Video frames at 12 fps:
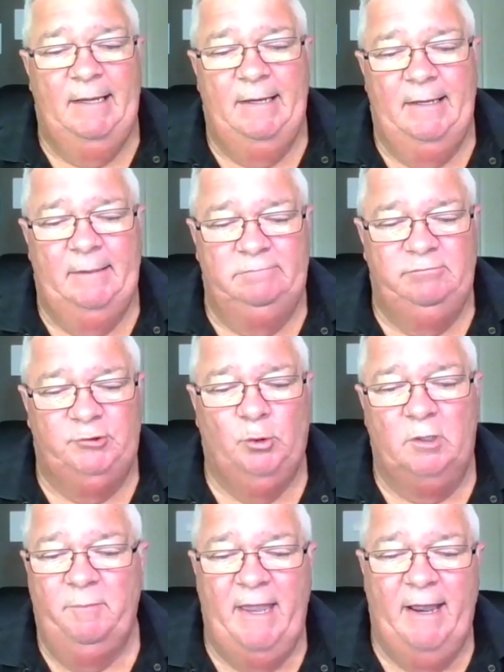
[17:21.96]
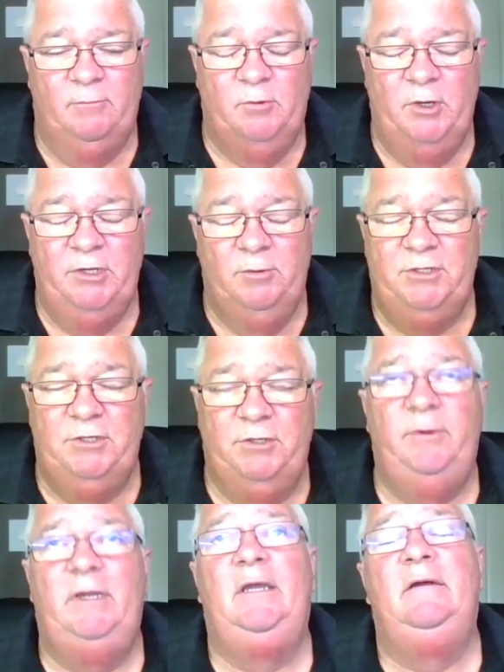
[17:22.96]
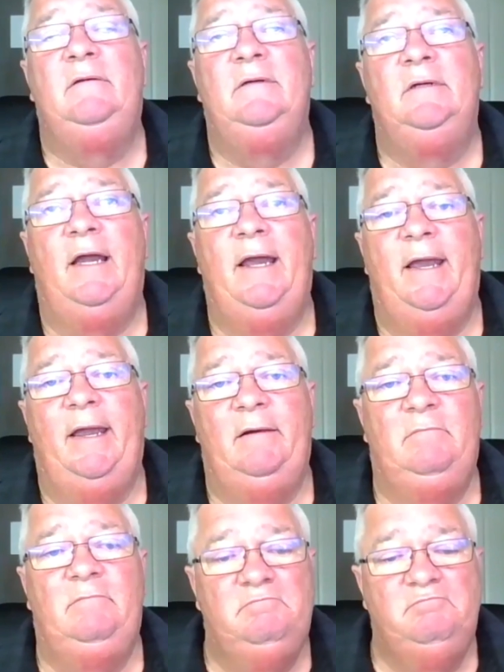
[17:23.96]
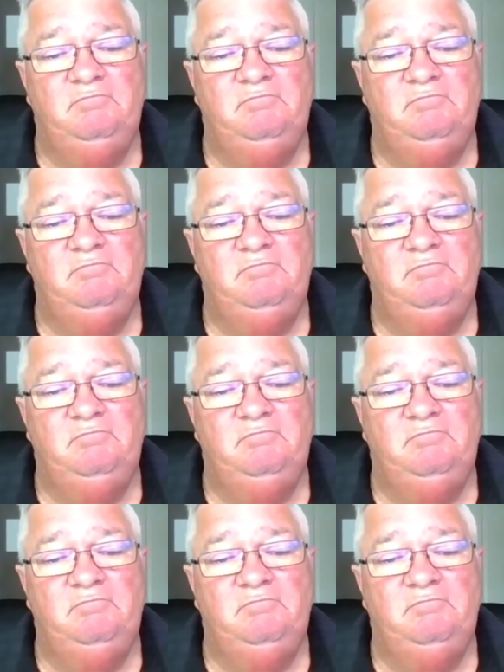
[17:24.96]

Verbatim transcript: uh, talk mm-hmm. about what you were doing, and